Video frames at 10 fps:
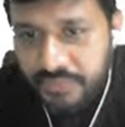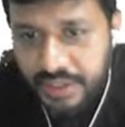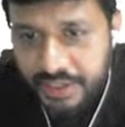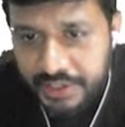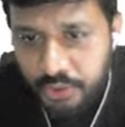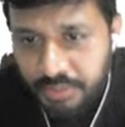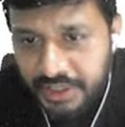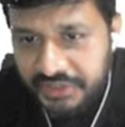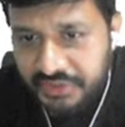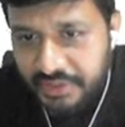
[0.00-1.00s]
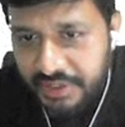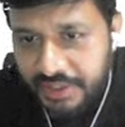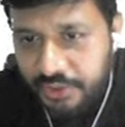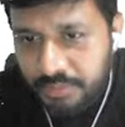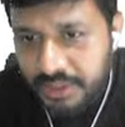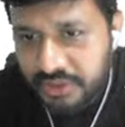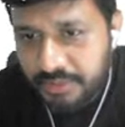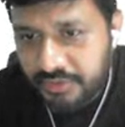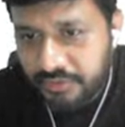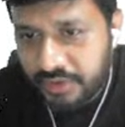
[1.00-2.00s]
accumulation. Accumulation
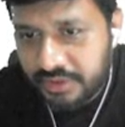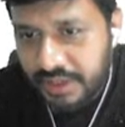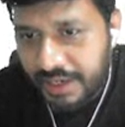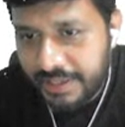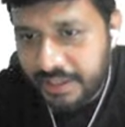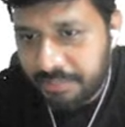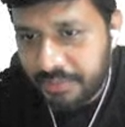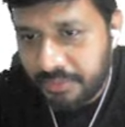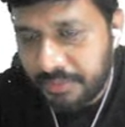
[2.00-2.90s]
means what? Adding up, no?